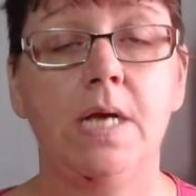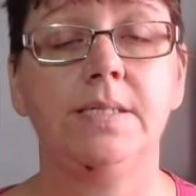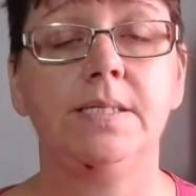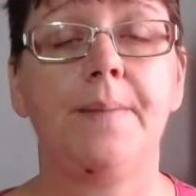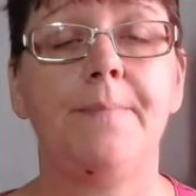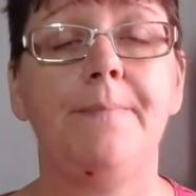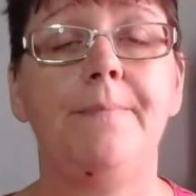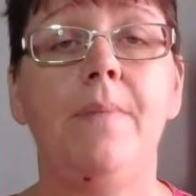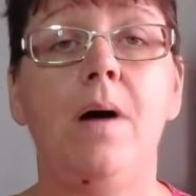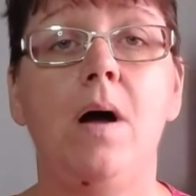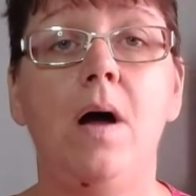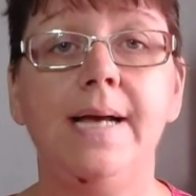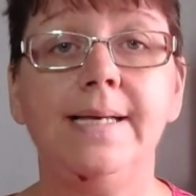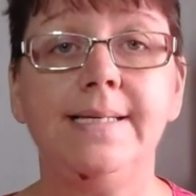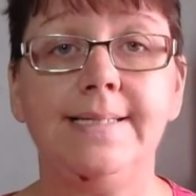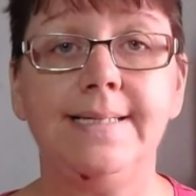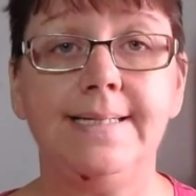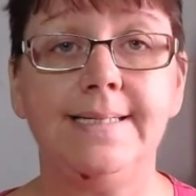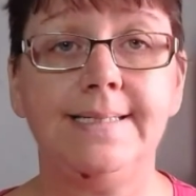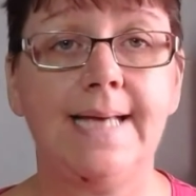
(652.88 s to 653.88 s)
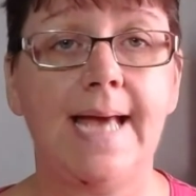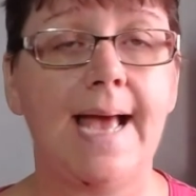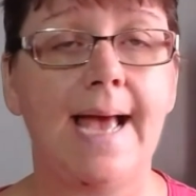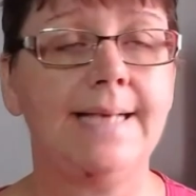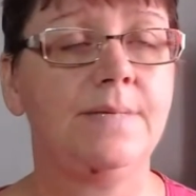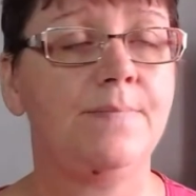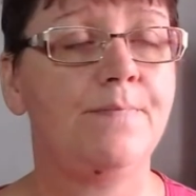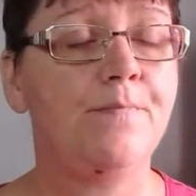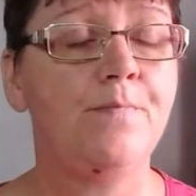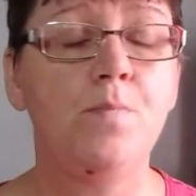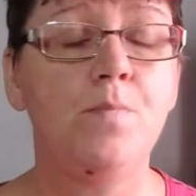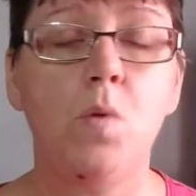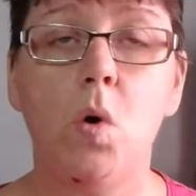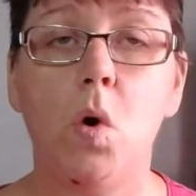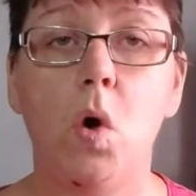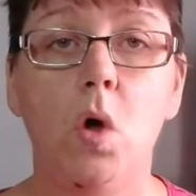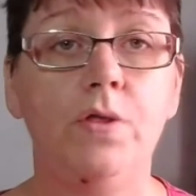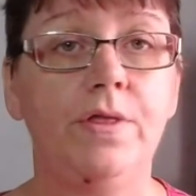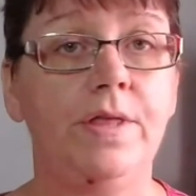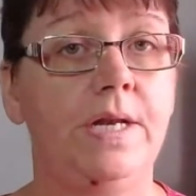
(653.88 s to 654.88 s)
So my cylinder has
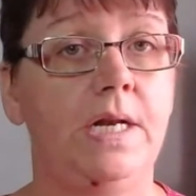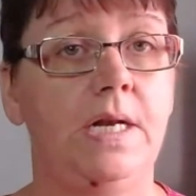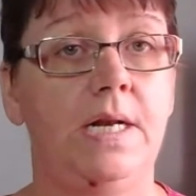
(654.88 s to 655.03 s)
more than